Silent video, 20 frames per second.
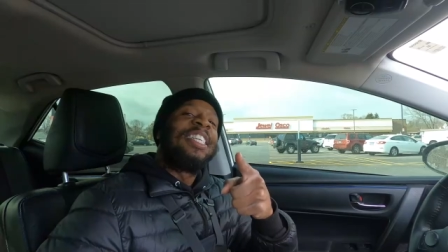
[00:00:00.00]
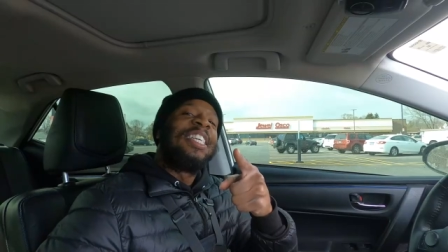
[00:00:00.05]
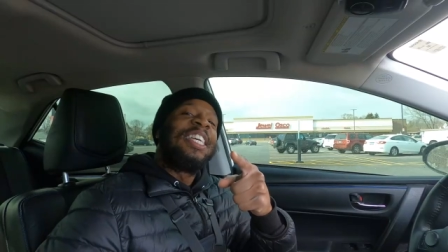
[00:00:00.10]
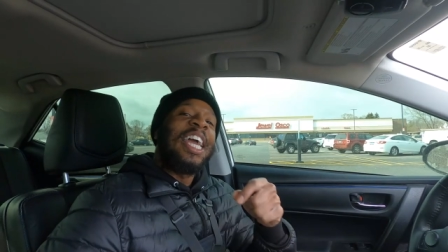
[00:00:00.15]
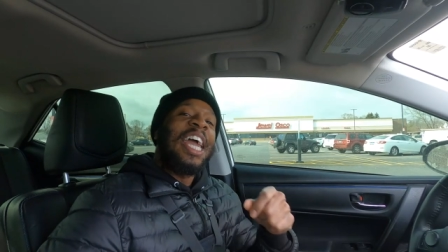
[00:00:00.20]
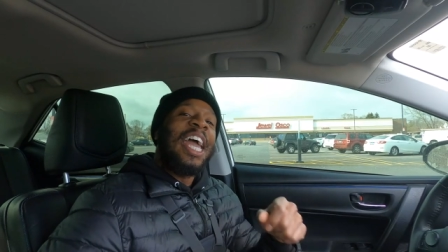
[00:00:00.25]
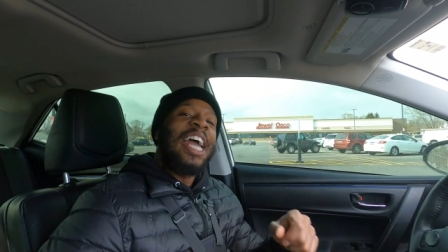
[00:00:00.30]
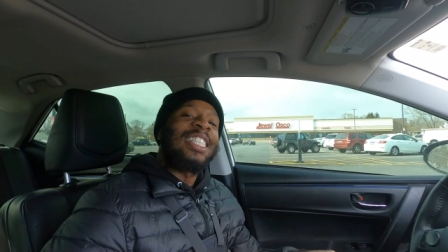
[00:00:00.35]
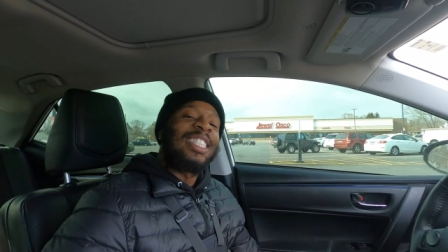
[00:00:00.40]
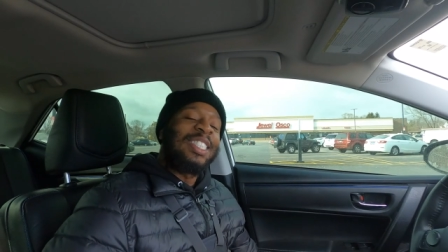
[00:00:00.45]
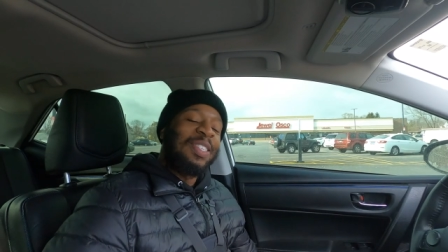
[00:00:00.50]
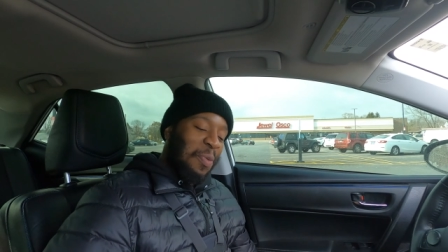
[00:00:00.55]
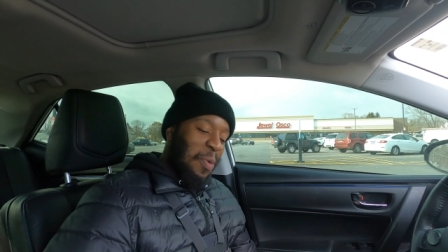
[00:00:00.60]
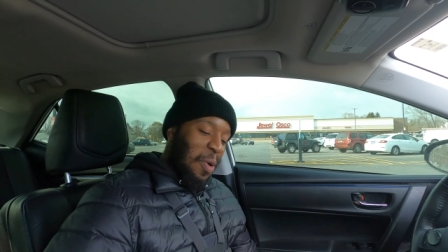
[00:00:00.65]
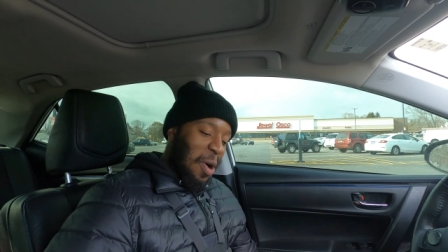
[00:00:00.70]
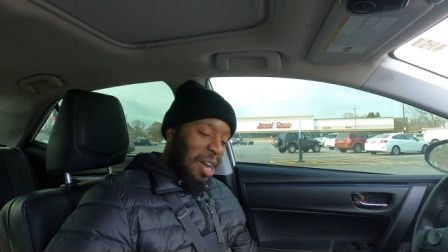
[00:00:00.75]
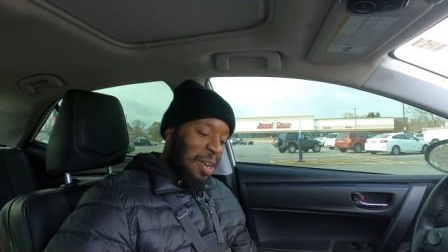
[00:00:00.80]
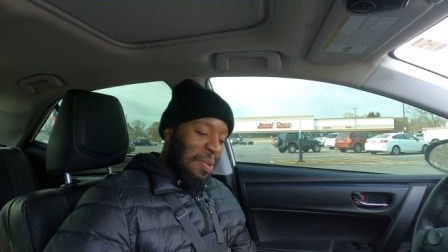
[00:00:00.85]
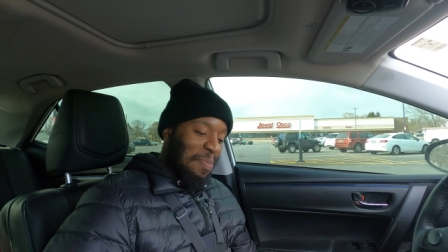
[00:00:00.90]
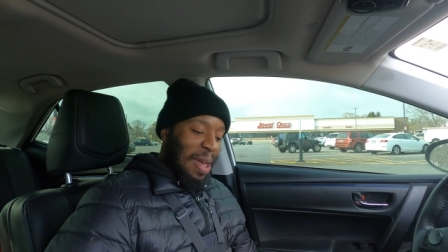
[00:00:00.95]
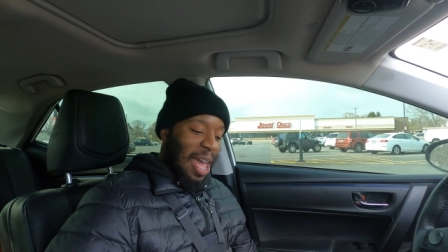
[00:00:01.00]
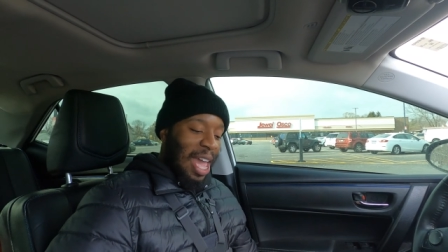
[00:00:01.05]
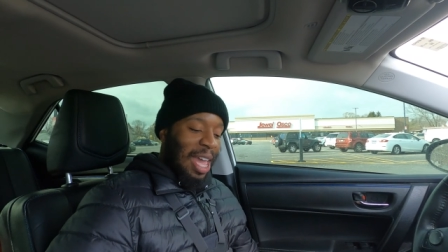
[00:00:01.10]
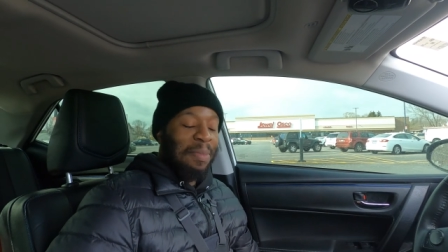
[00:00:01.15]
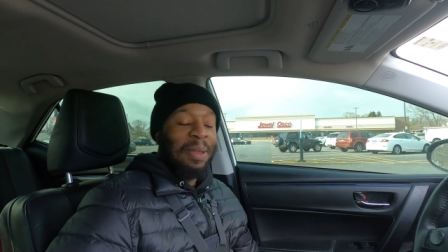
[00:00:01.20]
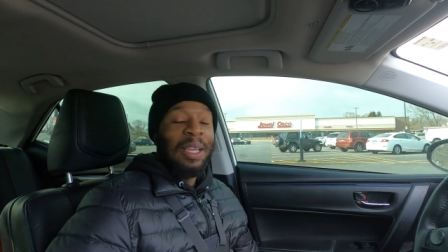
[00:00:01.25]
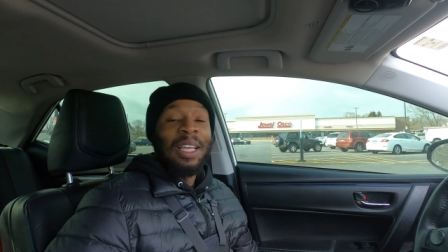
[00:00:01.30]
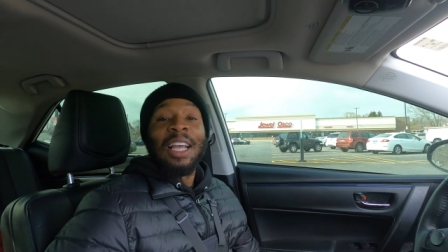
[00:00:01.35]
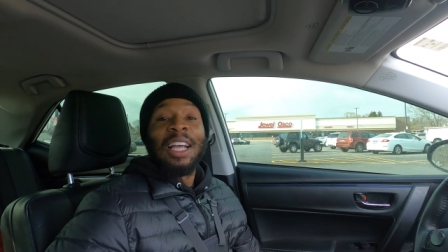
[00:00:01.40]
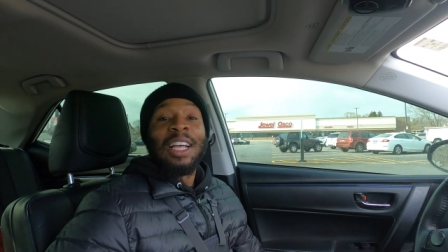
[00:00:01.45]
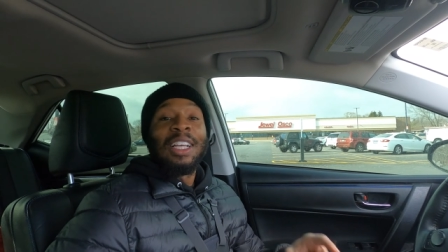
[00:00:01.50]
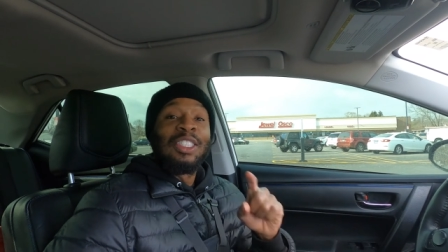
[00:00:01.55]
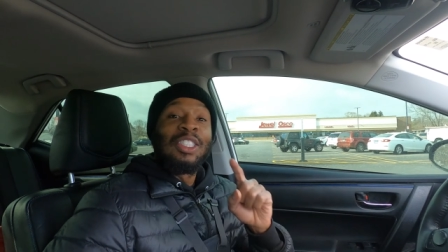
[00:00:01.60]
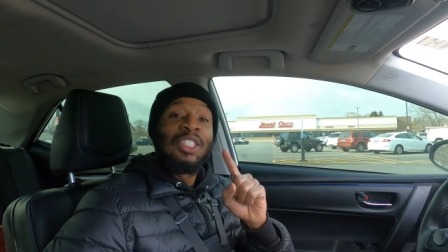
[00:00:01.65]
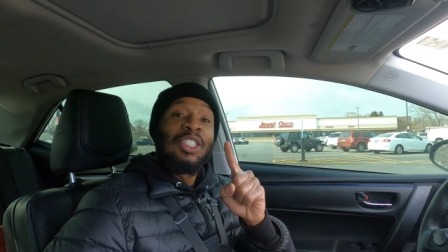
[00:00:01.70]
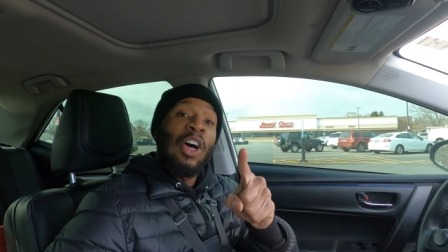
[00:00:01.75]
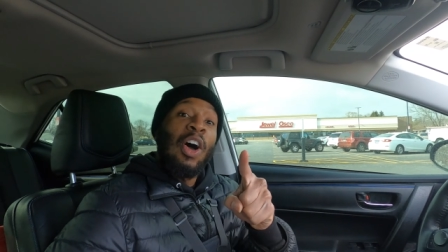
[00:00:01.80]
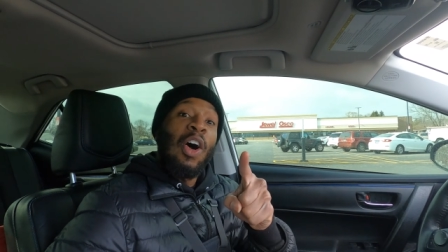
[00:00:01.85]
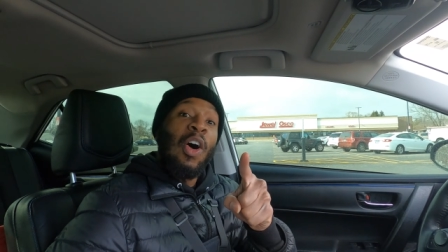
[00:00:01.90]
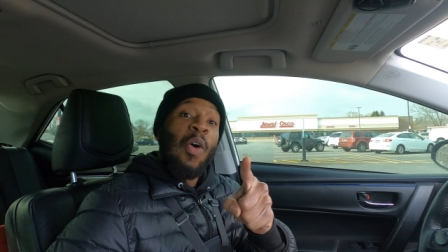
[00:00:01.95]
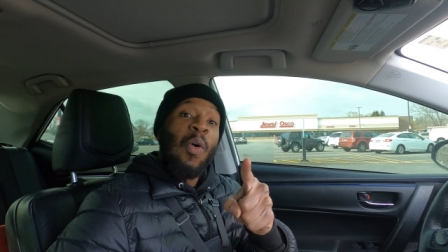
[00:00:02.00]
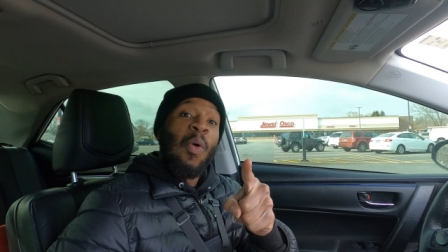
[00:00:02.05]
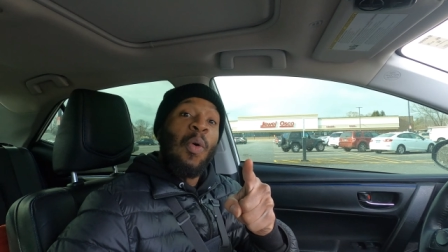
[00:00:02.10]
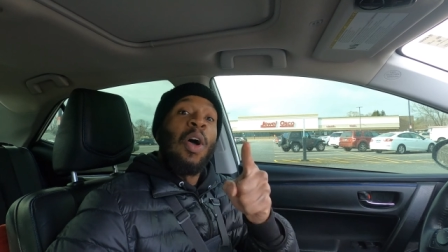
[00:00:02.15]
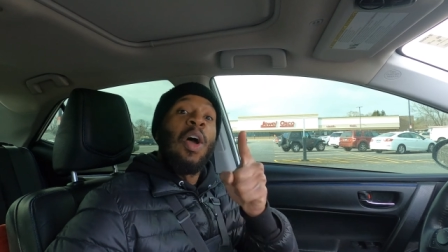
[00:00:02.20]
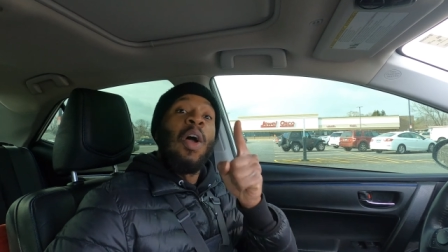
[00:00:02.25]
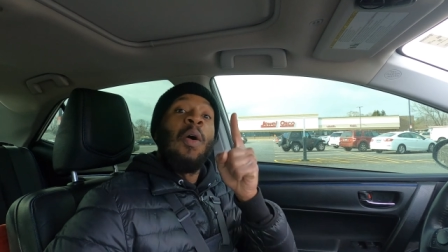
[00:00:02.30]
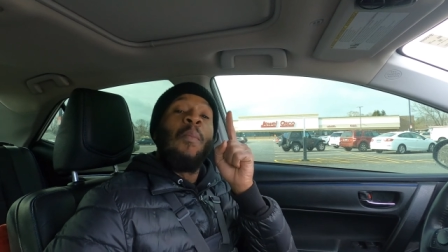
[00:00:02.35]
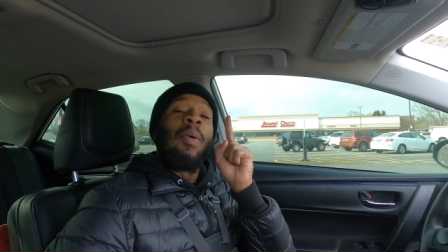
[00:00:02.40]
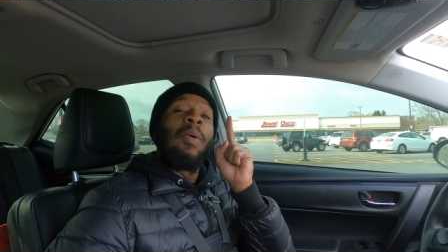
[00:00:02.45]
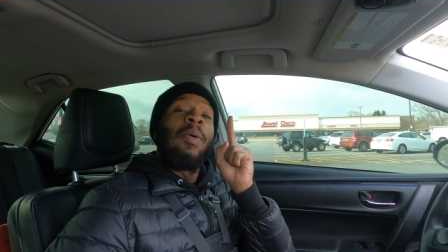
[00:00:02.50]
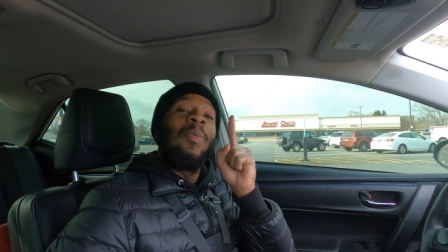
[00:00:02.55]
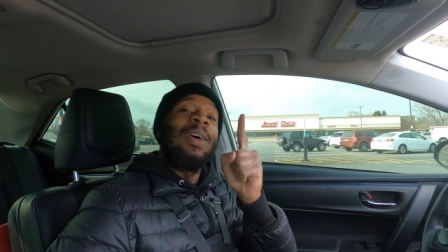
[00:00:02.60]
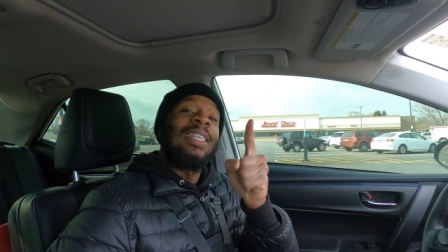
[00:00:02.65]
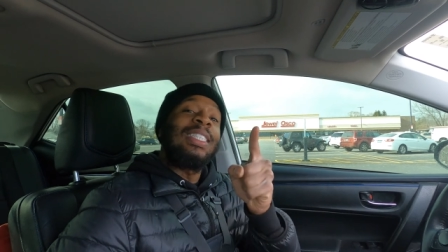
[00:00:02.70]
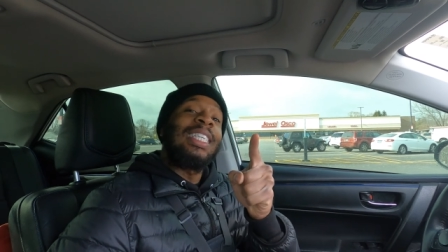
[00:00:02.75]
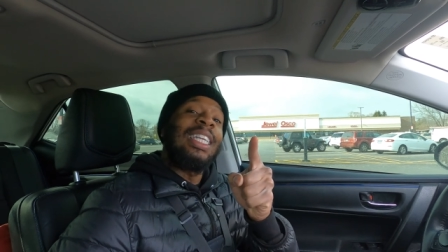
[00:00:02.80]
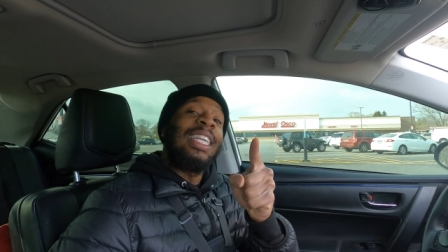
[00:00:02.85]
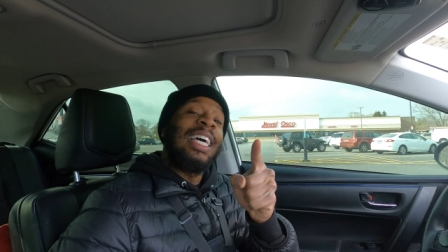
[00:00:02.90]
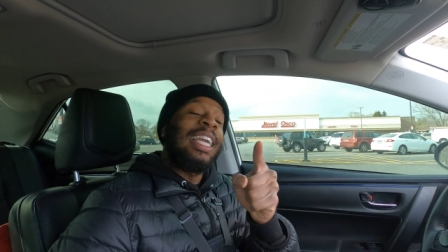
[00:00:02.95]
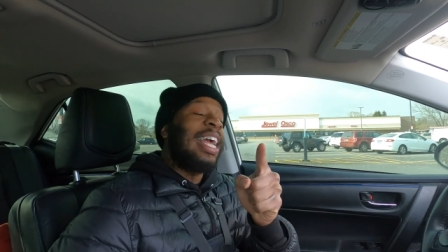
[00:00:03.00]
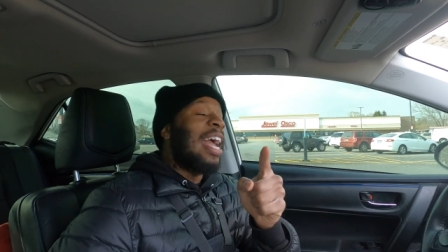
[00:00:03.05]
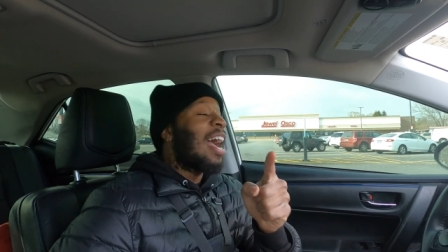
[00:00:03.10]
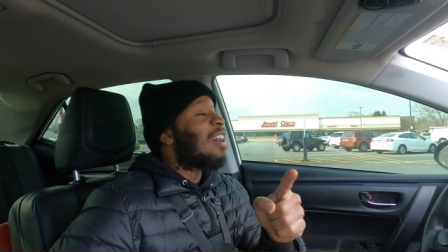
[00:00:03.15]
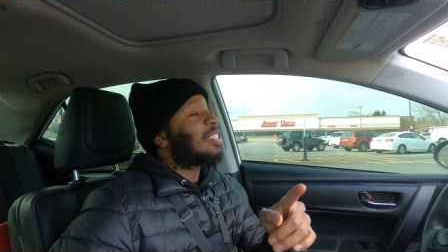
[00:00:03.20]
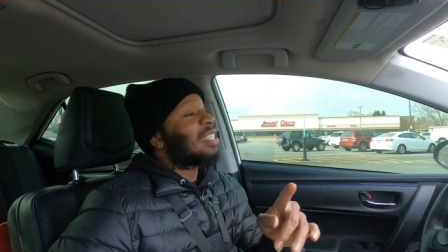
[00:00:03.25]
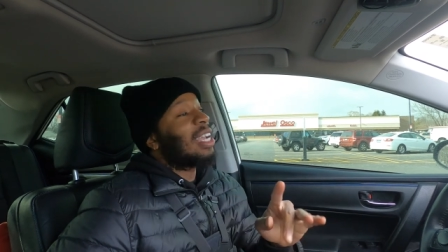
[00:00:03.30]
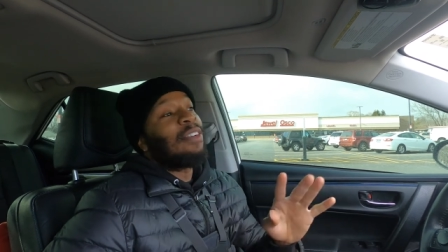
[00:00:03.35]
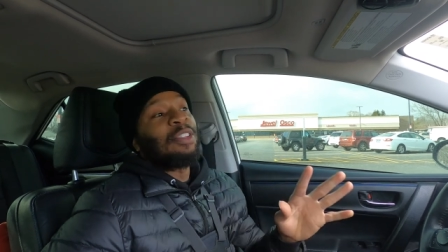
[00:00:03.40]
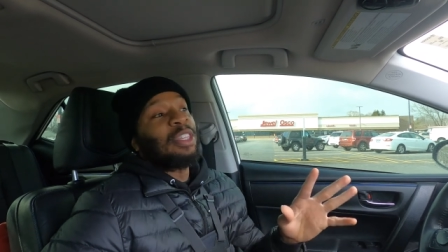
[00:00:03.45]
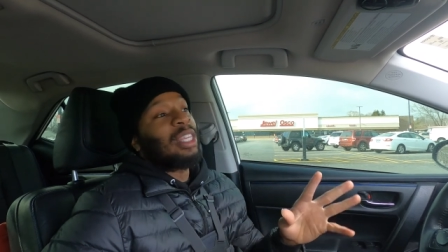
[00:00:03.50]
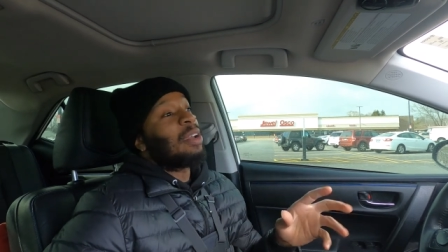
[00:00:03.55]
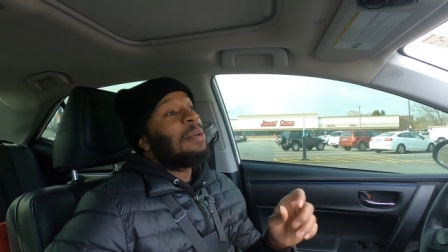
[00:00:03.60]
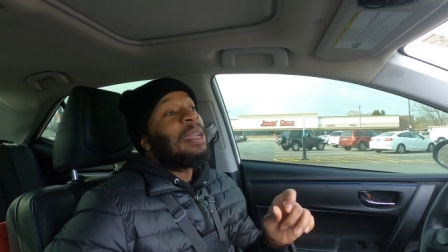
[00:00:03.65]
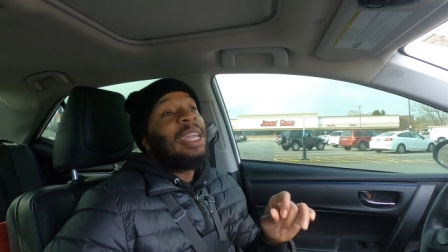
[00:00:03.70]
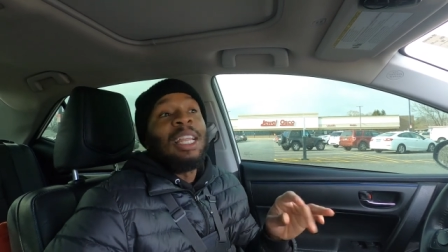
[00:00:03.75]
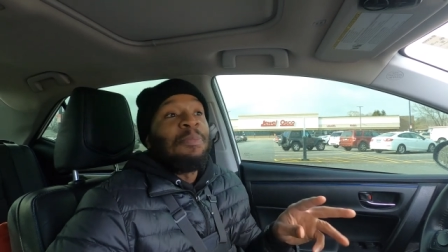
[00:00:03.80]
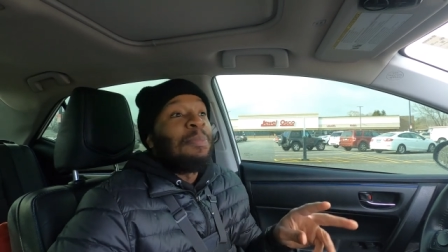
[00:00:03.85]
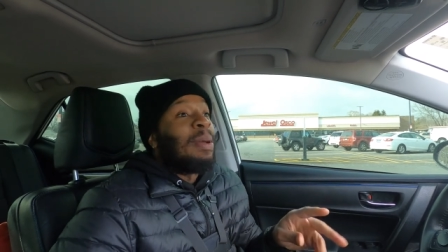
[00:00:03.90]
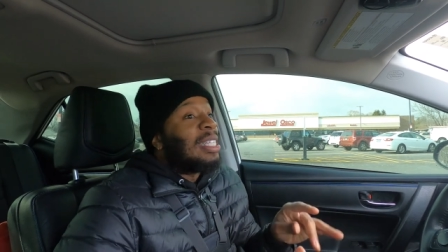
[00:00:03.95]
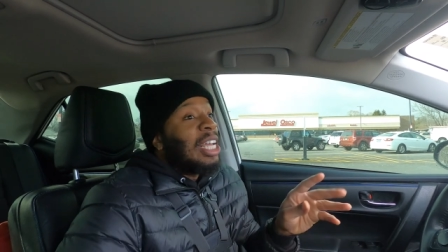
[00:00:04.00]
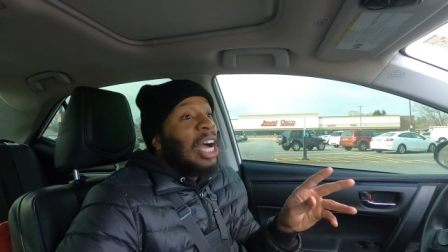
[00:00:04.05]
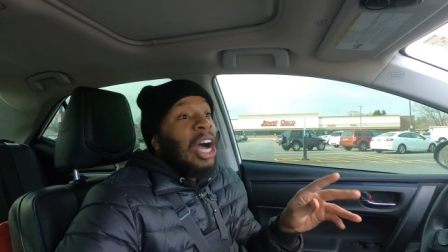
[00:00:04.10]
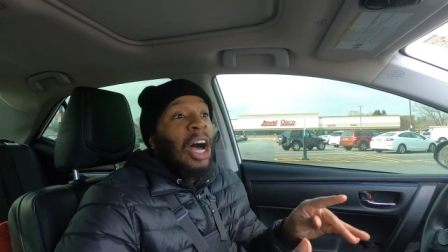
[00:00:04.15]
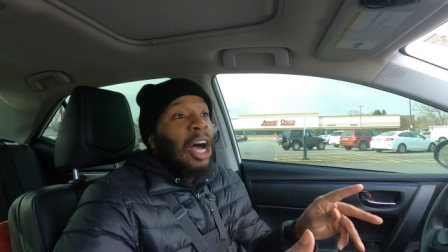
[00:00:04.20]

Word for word: Guess what, baby? So, we went to the lady house, everything, we getting busy.